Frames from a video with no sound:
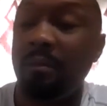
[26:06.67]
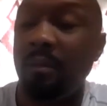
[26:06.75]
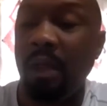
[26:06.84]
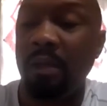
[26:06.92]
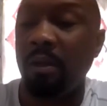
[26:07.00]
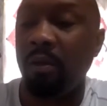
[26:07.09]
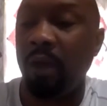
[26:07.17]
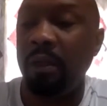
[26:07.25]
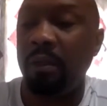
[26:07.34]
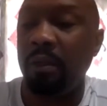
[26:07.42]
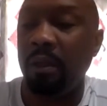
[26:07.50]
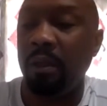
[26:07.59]
That's a
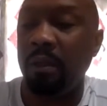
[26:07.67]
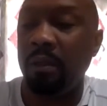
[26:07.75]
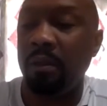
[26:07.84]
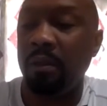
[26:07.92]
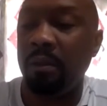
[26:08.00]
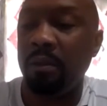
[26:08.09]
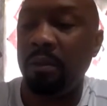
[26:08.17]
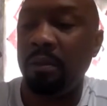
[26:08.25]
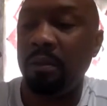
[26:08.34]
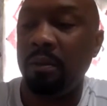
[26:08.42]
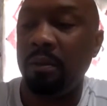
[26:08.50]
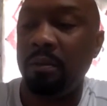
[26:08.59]
great thing.
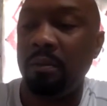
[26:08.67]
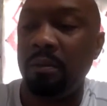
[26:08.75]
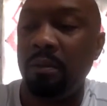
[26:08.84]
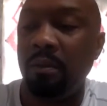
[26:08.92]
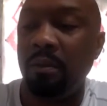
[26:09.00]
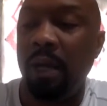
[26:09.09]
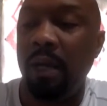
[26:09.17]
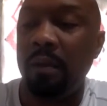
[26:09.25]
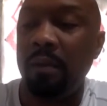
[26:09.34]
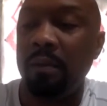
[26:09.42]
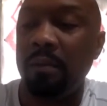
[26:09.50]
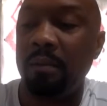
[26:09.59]
Wow. So I'm,
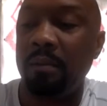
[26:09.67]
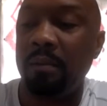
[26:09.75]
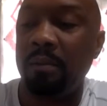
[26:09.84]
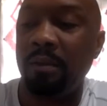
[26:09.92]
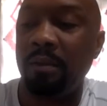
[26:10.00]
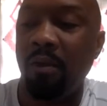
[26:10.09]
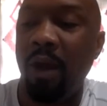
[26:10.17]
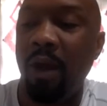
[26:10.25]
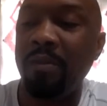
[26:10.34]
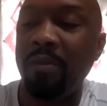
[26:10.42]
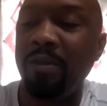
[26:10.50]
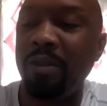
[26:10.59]
yeah, I'm gonna be looking for you. I
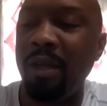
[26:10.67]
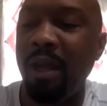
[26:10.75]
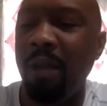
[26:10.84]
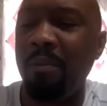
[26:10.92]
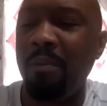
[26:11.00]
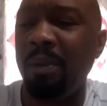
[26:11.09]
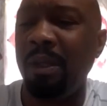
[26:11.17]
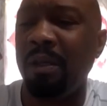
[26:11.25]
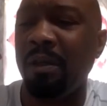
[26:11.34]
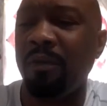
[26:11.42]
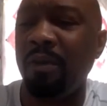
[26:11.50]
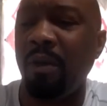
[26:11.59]
already know that's gonna happen
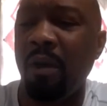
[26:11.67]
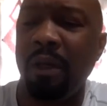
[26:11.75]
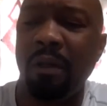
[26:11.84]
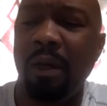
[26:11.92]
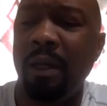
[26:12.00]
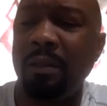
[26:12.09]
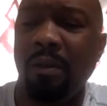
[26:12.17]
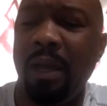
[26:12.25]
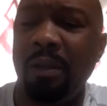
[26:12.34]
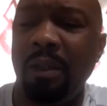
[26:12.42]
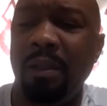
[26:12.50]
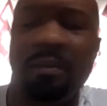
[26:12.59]

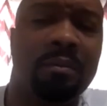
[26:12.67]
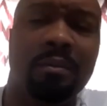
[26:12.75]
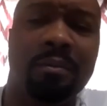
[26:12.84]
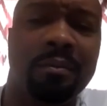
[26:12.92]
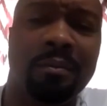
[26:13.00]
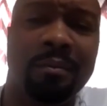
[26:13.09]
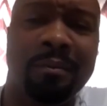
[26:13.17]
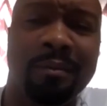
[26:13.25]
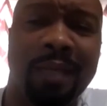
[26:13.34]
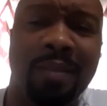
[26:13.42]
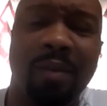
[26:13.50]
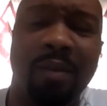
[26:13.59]
then. That's gonna happen.
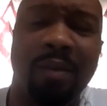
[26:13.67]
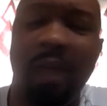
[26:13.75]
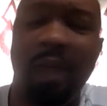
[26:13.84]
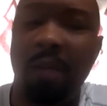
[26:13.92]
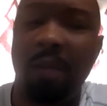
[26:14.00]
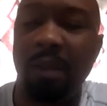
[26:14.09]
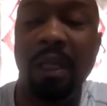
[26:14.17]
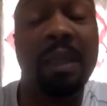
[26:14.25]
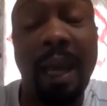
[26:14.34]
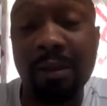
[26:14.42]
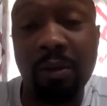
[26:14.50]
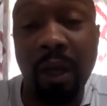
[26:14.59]
Anything I can do to help,
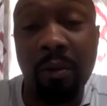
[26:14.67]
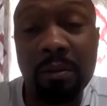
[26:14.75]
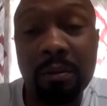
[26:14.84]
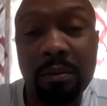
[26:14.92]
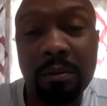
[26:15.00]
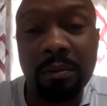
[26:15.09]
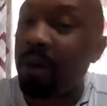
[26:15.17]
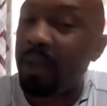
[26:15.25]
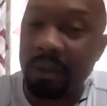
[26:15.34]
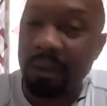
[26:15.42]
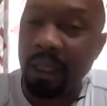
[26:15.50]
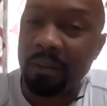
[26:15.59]
don't
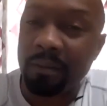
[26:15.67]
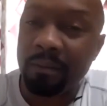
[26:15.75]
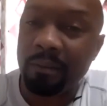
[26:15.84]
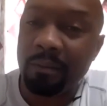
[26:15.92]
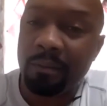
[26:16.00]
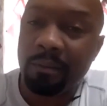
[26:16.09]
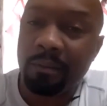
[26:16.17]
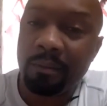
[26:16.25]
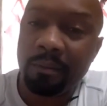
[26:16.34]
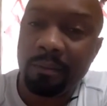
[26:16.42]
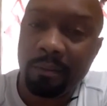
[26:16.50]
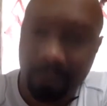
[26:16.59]
hesitate.
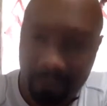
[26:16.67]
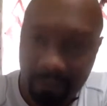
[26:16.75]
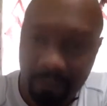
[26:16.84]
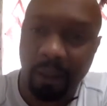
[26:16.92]
Mm-hmm.